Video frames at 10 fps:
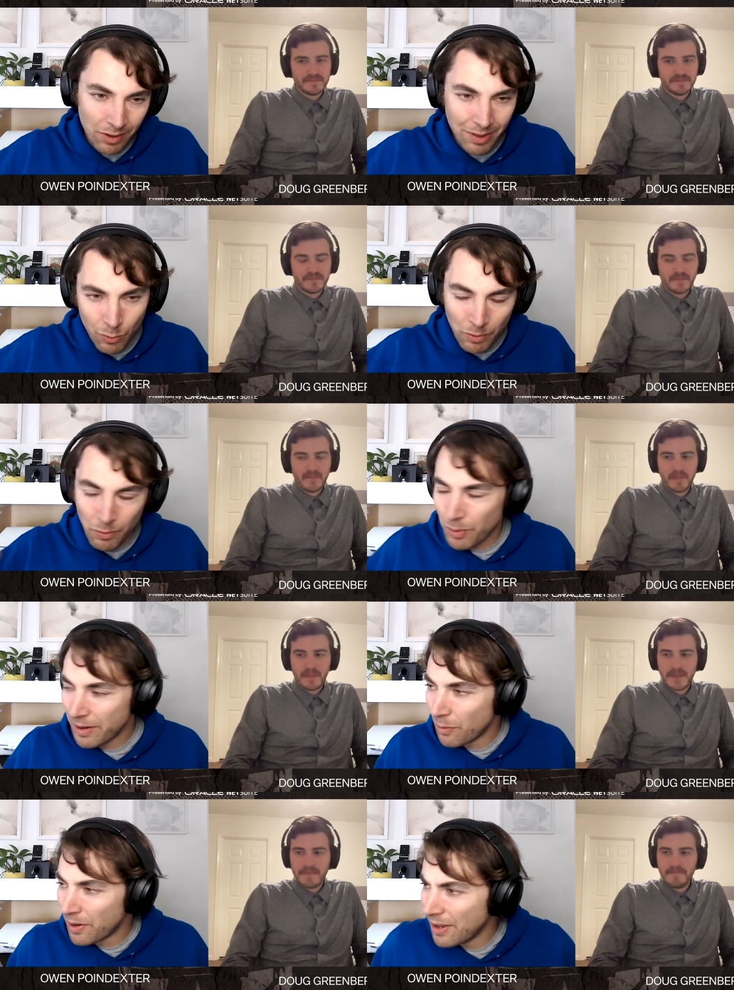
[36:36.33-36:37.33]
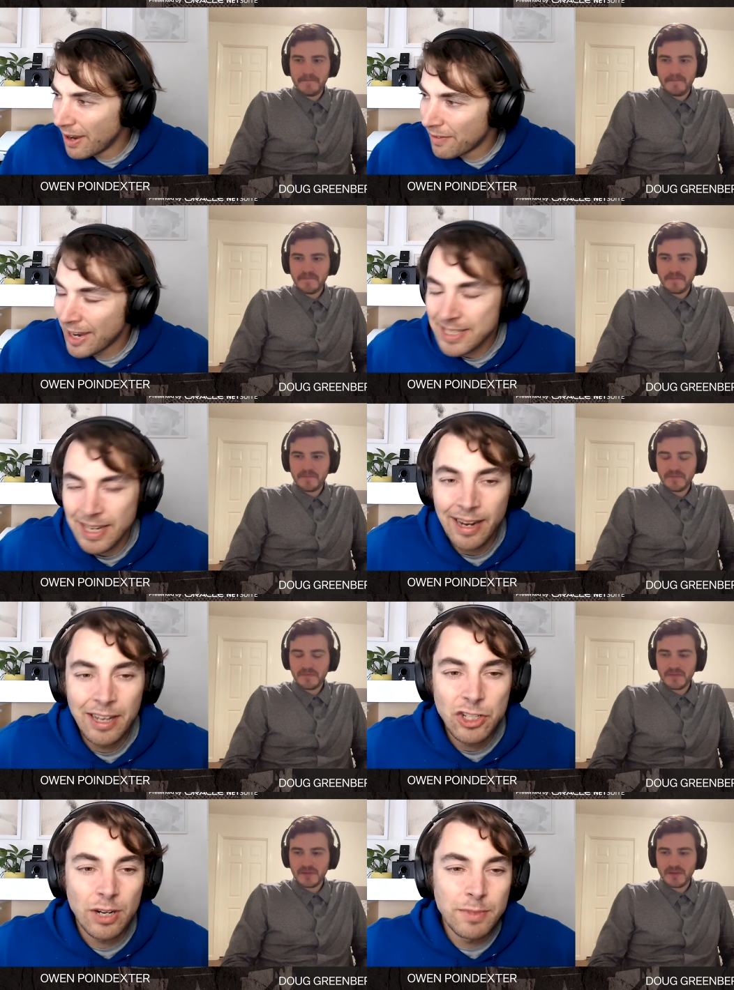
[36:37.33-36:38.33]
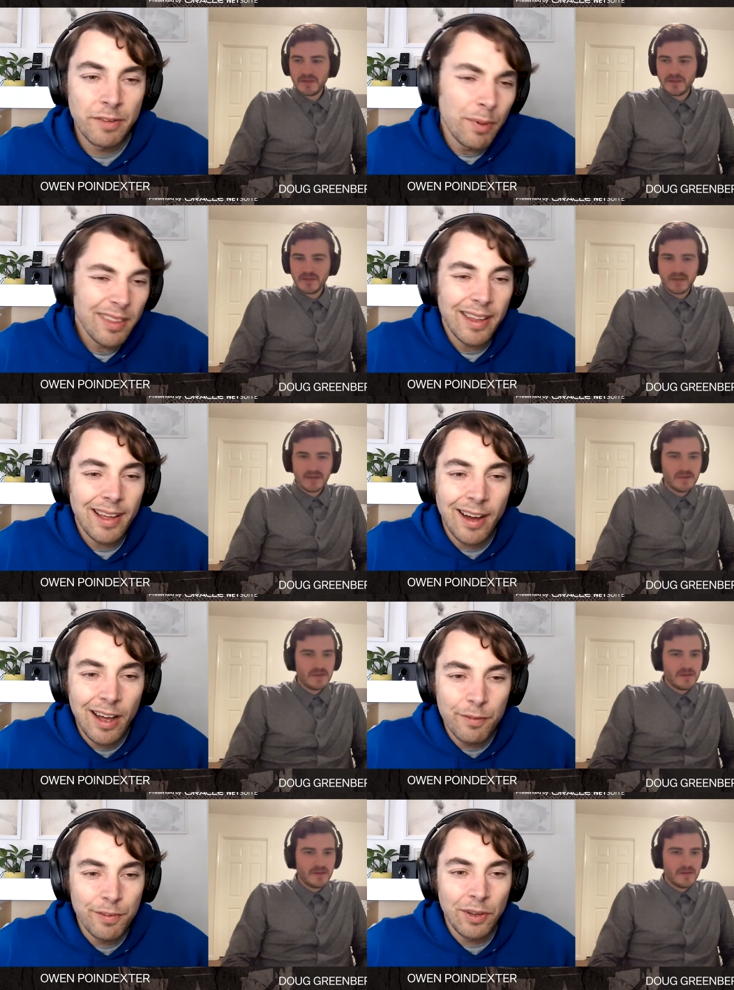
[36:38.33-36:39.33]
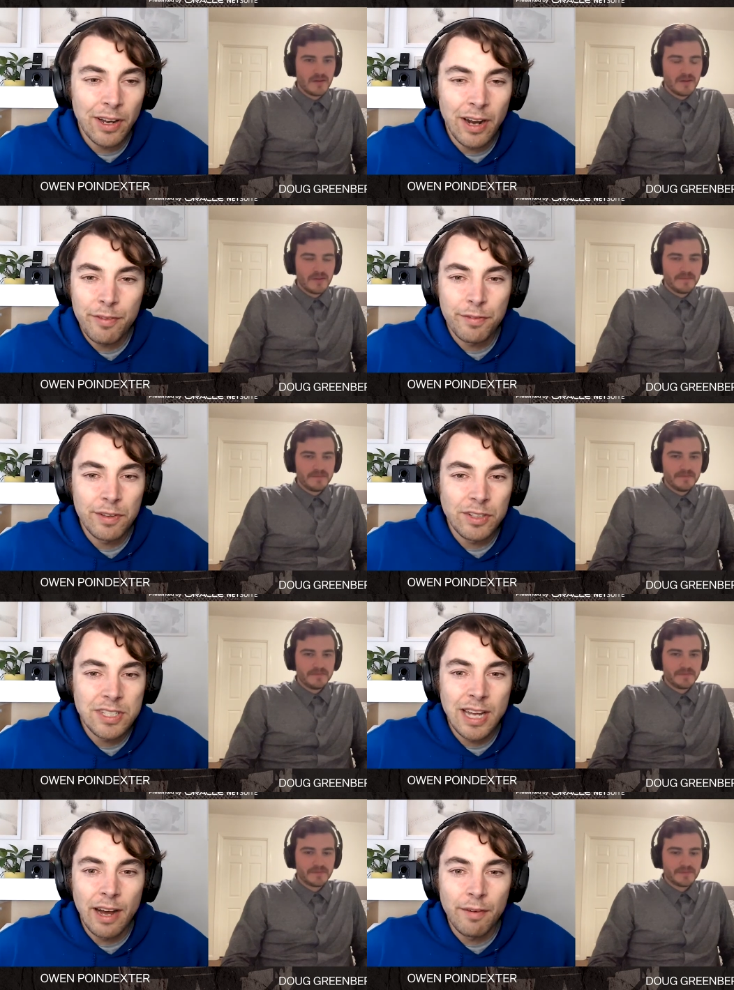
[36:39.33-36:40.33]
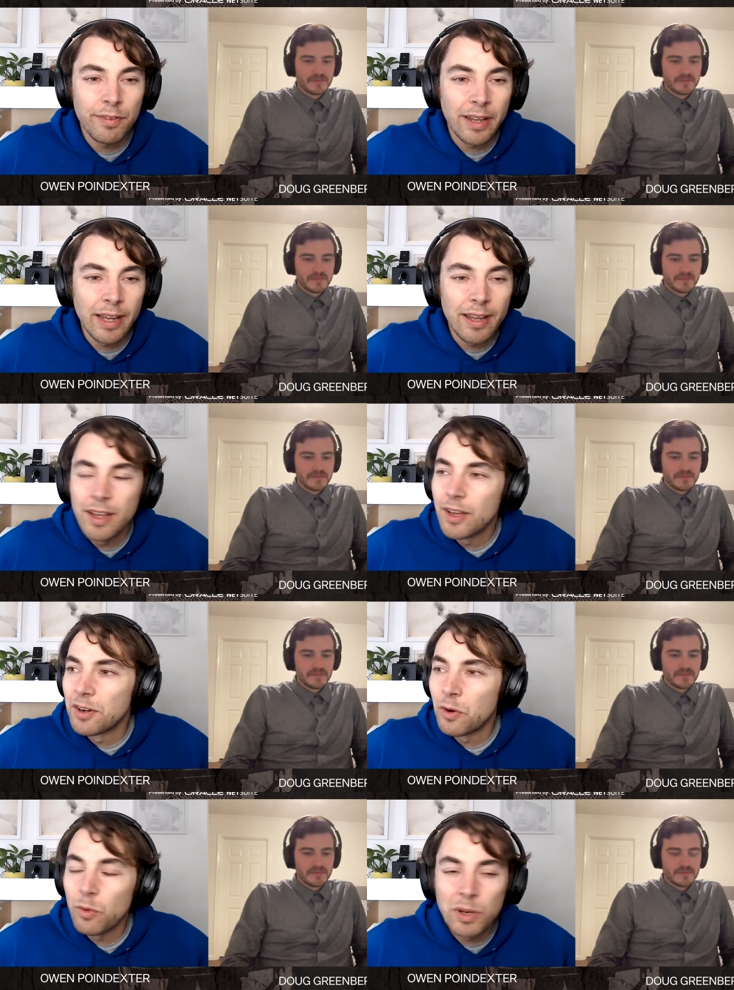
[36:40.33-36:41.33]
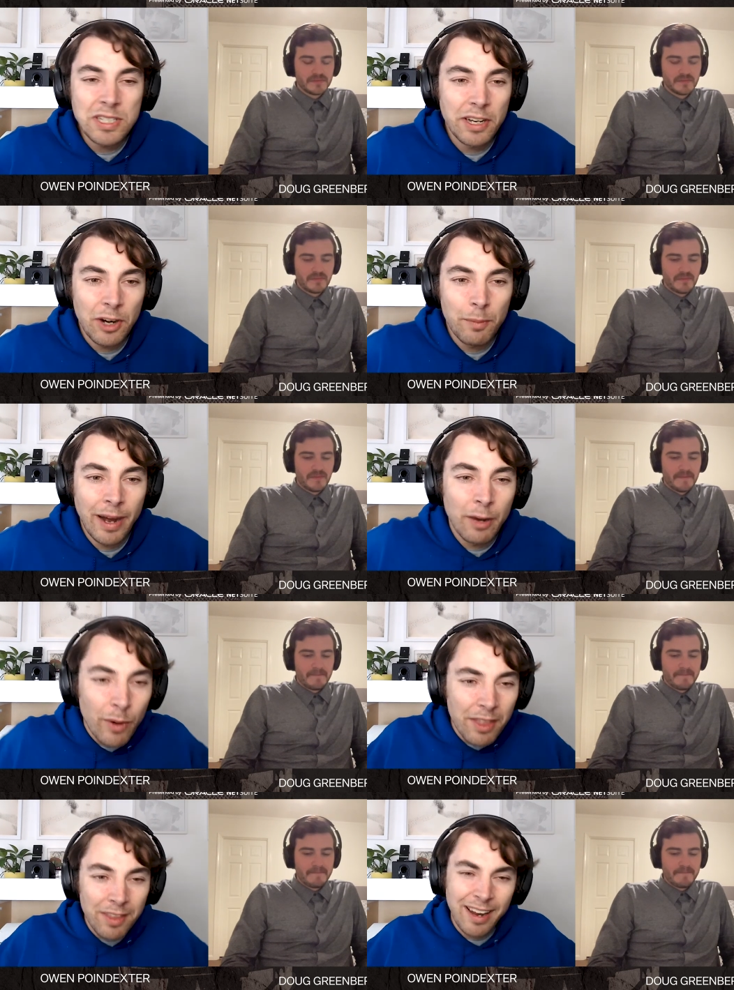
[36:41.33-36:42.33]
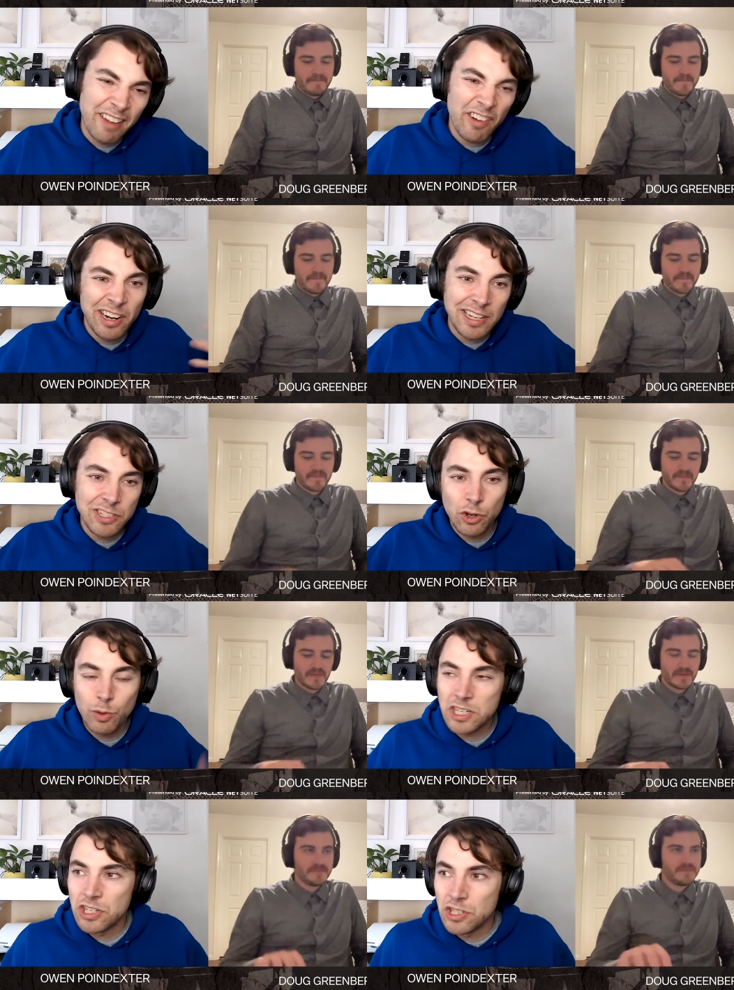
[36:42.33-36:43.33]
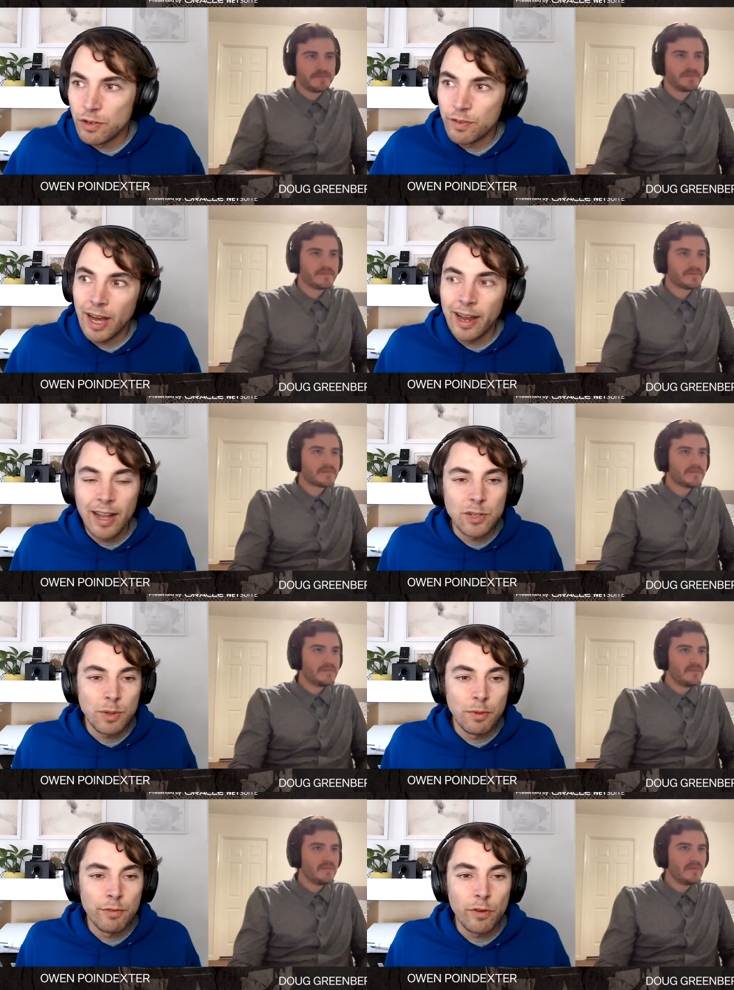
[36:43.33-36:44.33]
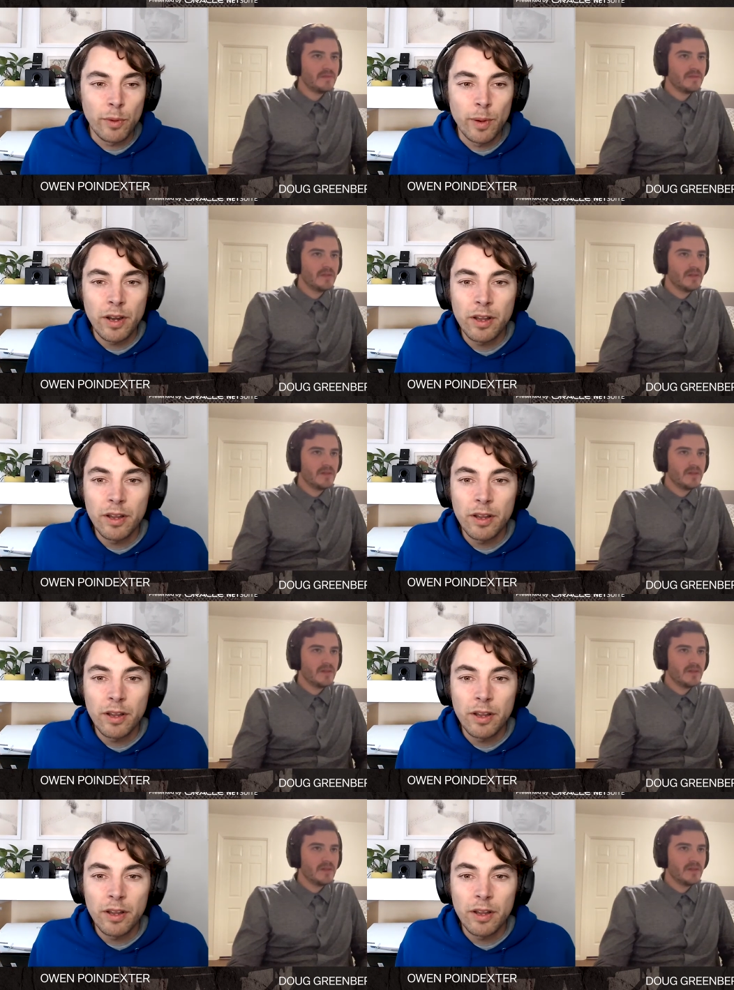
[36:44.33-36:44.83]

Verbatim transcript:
Speaker 1: where do you have eyes on in terms of both like on the field and off the field stuff like uh, what's on your mind what are the kind of unanswered questions you've got as we move forward